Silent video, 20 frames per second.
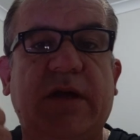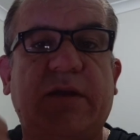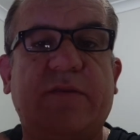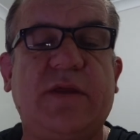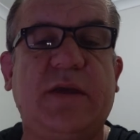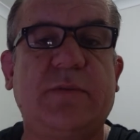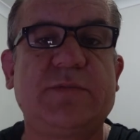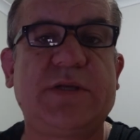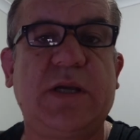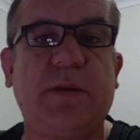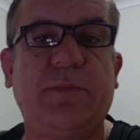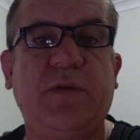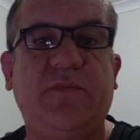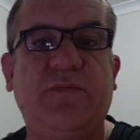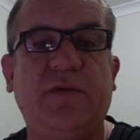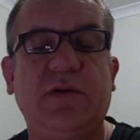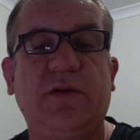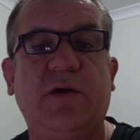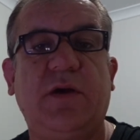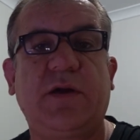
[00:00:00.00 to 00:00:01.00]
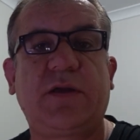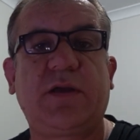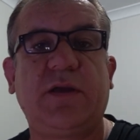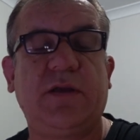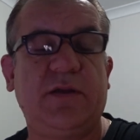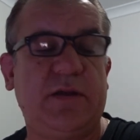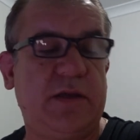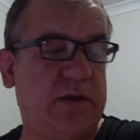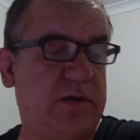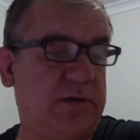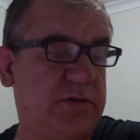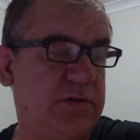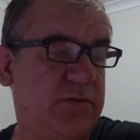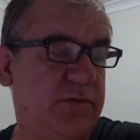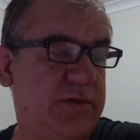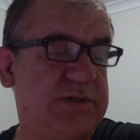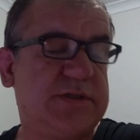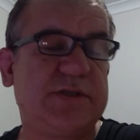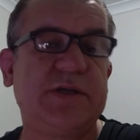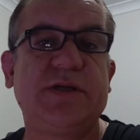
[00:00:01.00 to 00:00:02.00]
a thumbs up if you like it. And until
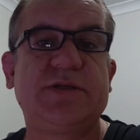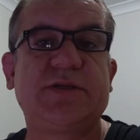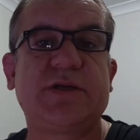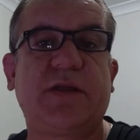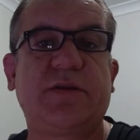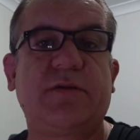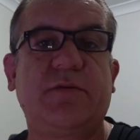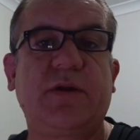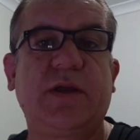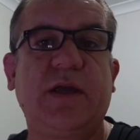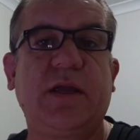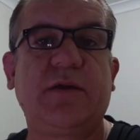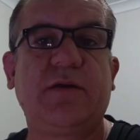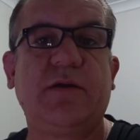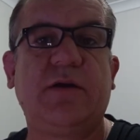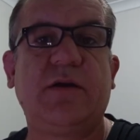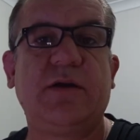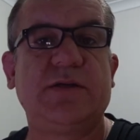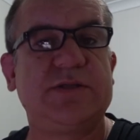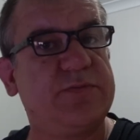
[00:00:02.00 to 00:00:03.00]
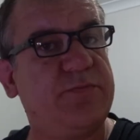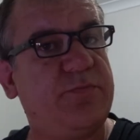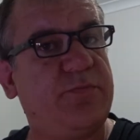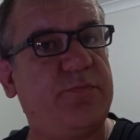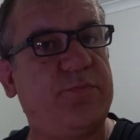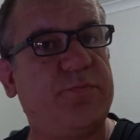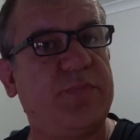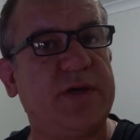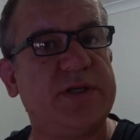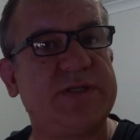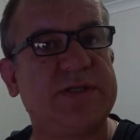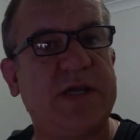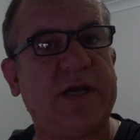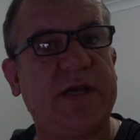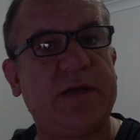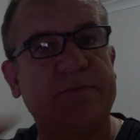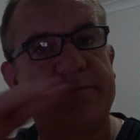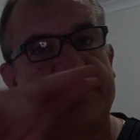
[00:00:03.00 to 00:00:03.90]
we see each other again, guys, peace out.